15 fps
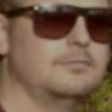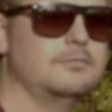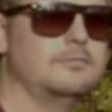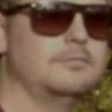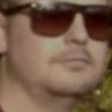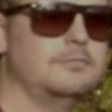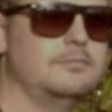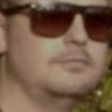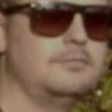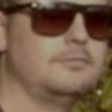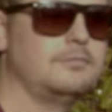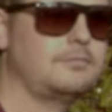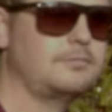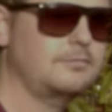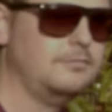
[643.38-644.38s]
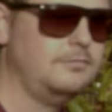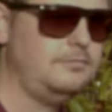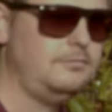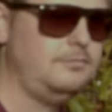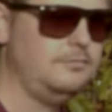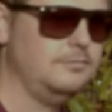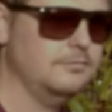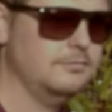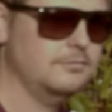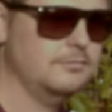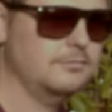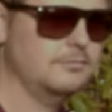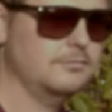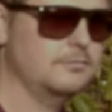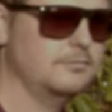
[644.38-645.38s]

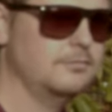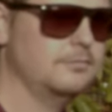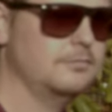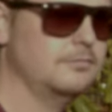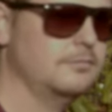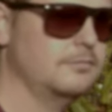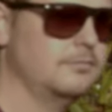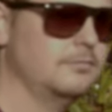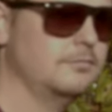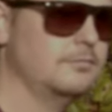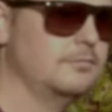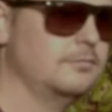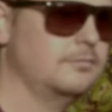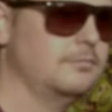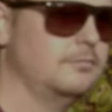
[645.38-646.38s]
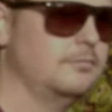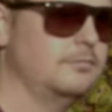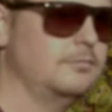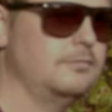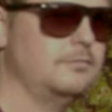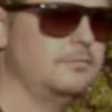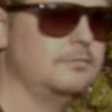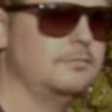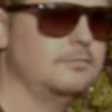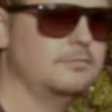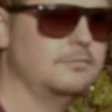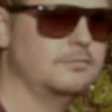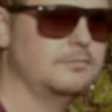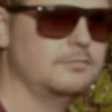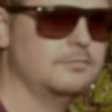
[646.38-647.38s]

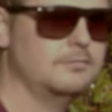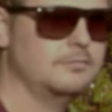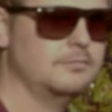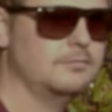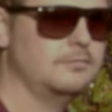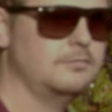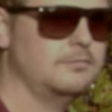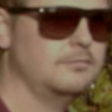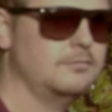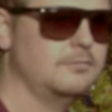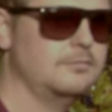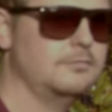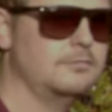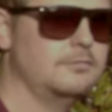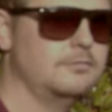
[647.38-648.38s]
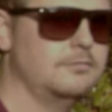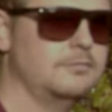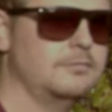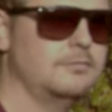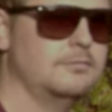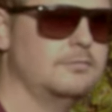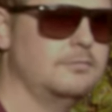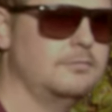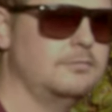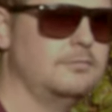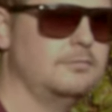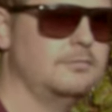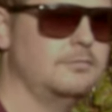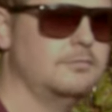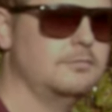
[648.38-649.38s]

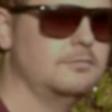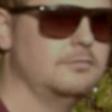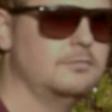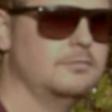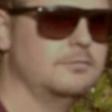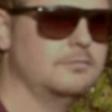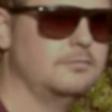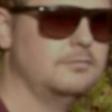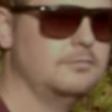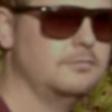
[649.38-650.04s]
The person shown says nothing.